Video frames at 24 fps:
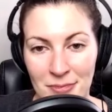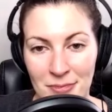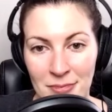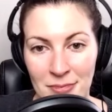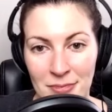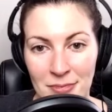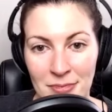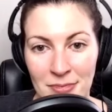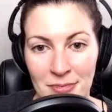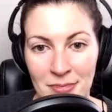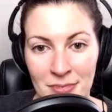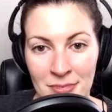
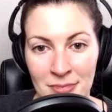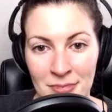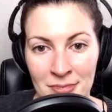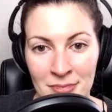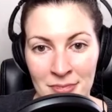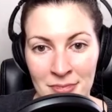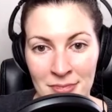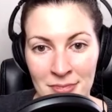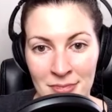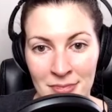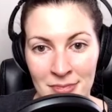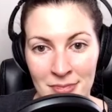
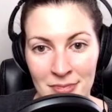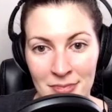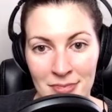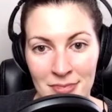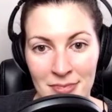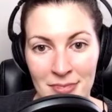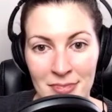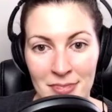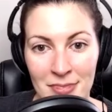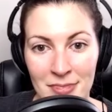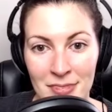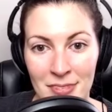
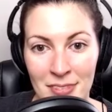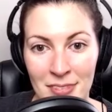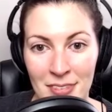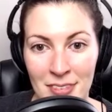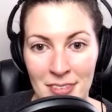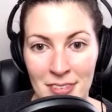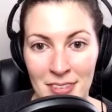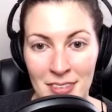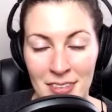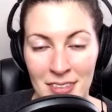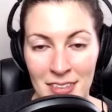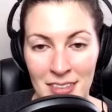
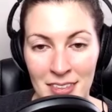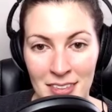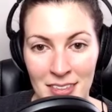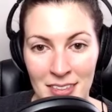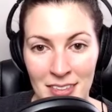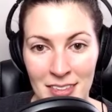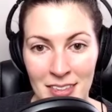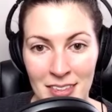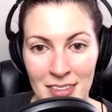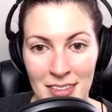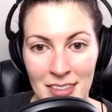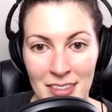
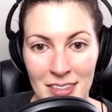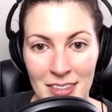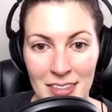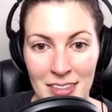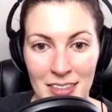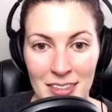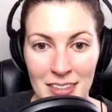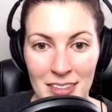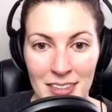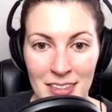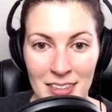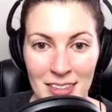
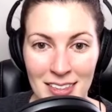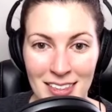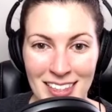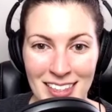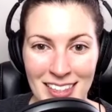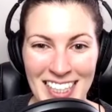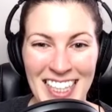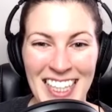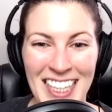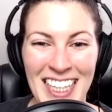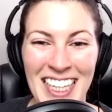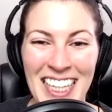
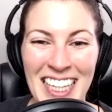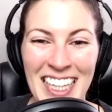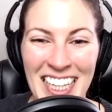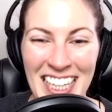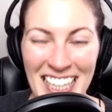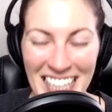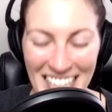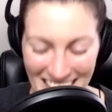(silent)